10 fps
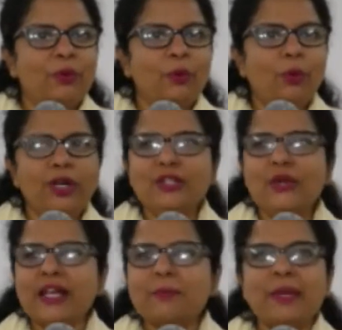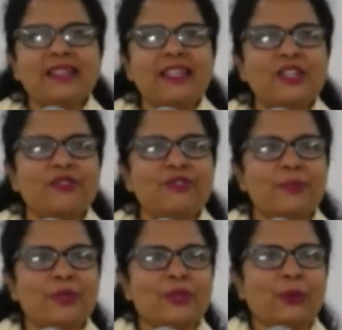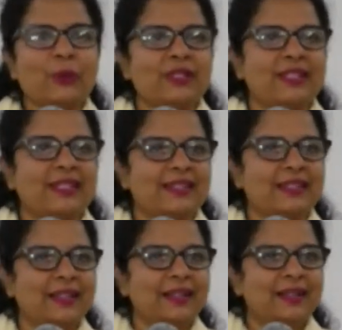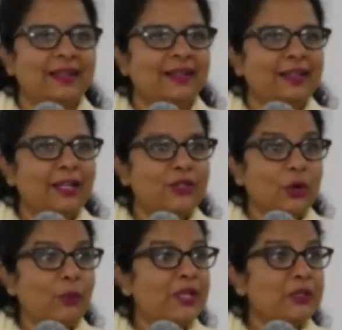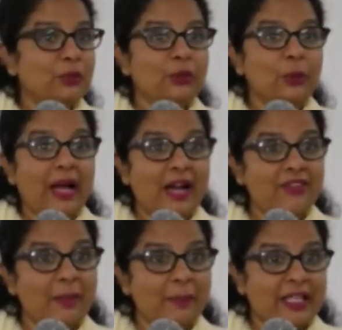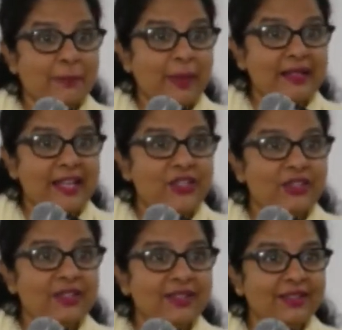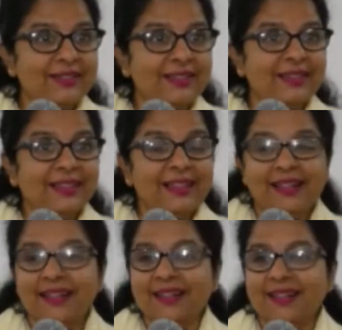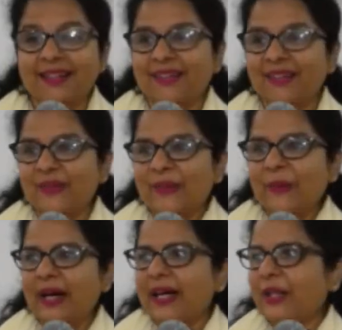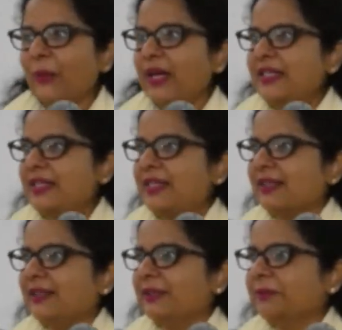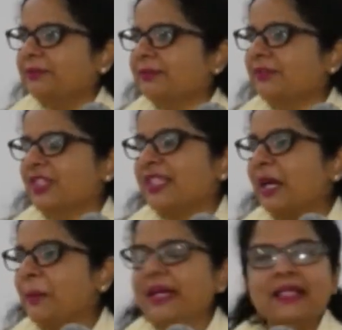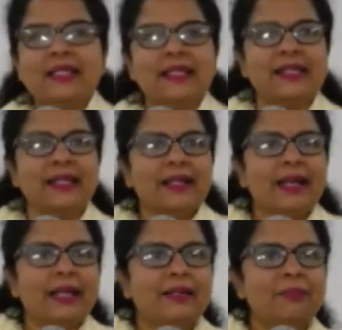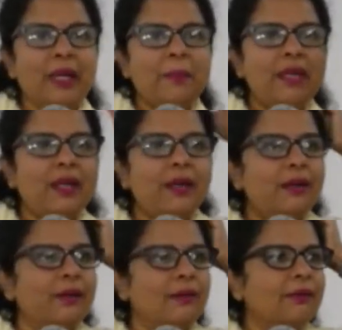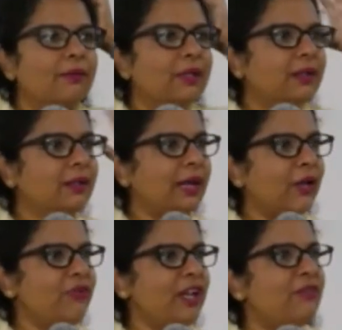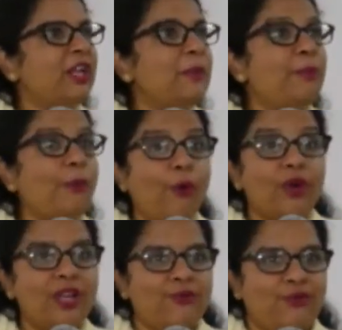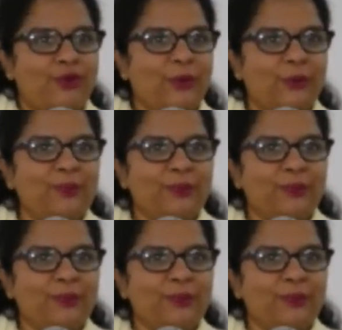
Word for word: What is your expectation from this course? It's always good to have some expectation, uh, you know, otherwise um, just coming and sitting and maybe will kind of get very boring for you.